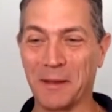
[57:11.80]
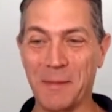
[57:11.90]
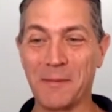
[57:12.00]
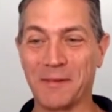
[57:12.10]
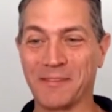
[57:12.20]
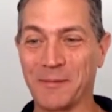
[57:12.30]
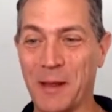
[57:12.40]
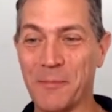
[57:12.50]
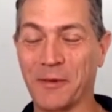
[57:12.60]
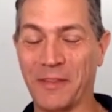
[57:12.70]
uh, but it made me
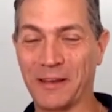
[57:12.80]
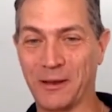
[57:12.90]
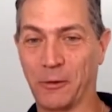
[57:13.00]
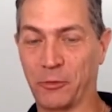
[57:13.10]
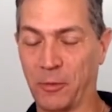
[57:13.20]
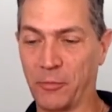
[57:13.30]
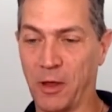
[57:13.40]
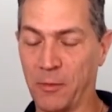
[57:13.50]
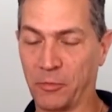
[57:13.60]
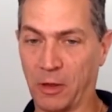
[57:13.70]
remember that you know
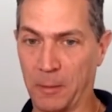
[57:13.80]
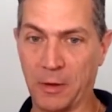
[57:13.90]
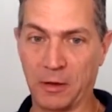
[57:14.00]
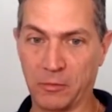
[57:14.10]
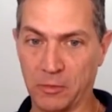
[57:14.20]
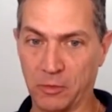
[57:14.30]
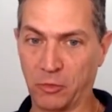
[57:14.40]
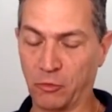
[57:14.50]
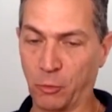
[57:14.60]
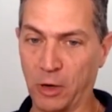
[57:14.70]
sometimes I've been in,
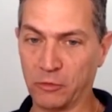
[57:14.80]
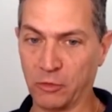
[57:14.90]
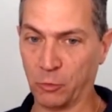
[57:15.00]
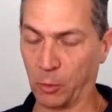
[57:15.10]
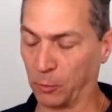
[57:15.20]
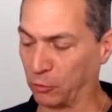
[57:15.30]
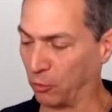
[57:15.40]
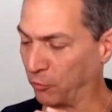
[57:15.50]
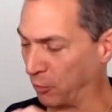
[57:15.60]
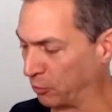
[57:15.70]
in, situations where we're
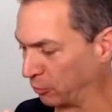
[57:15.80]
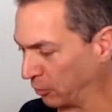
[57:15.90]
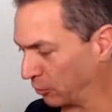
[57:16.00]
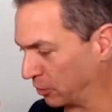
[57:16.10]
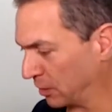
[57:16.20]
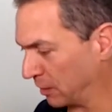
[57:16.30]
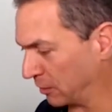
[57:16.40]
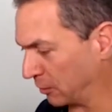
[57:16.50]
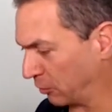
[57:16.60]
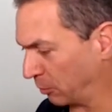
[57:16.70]
so focused on
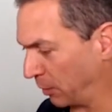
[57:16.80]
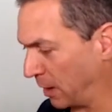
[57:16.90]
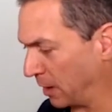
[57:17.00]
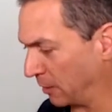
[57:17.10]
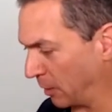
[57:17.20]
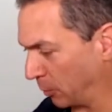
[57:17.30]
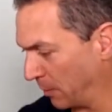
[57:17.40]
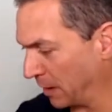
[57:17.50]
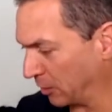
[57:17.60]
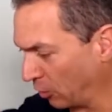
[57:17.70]
looking at the display
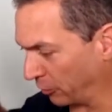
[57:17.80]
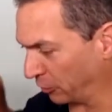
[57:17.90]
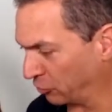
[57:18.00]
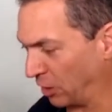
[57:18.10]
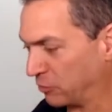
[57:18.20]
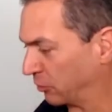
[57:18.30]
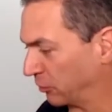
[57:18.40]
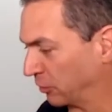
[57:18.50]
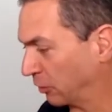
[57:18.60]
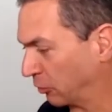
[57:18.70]
that we're making all these
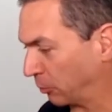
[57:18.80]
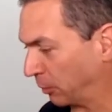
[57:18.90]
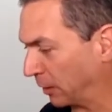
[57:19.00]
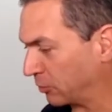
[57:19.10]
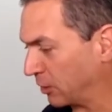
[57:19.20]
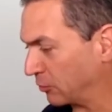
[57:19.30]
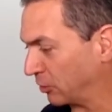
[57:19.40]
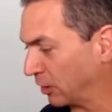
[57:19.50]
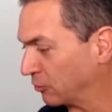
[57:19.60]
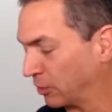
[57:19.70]
changes and the display's
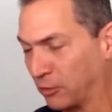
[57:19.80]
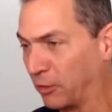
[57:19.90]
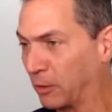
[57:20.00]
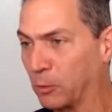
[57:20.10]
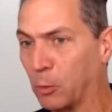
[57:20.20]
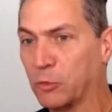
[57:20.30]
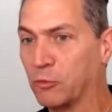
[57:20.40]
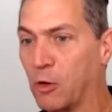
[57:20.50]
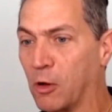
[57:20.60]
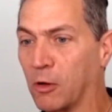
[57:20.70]
not changing. It's like, well,
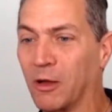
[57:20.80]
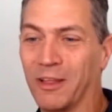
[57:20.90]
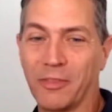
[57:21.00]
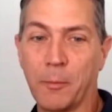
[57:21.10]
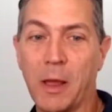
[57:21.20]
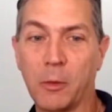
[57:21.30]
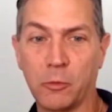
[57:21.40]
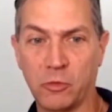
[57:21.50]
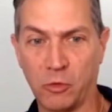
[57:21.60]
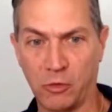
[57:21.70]
what's wrong? the
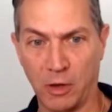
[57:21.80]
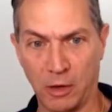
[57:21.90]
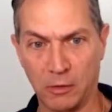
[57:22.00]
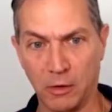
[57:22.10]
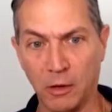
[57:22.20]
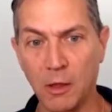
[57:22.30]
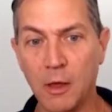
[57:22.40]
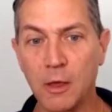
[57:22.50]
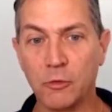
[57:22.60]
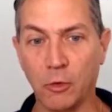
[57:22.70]
mic was disconnected.
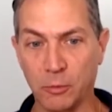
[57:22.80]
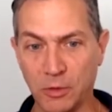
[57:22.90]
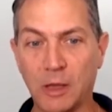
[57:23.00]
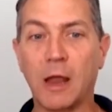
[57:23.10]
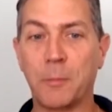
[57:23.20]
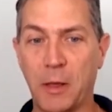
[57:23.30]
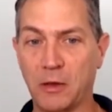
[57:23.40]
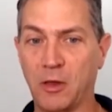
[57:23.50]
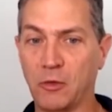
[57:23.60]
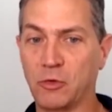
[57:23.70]
So you got to
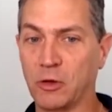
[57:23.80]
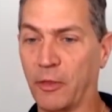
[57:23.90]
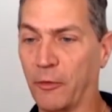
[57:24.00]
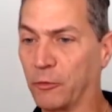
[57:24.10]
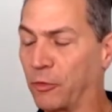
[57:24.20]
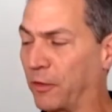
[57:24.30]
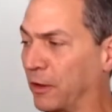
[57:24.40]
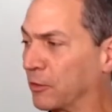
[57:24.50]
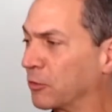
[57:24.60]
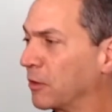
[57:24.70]
pay attention to those
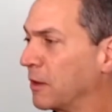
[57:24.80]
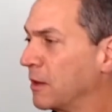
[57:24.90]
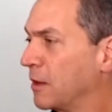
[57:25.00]
things.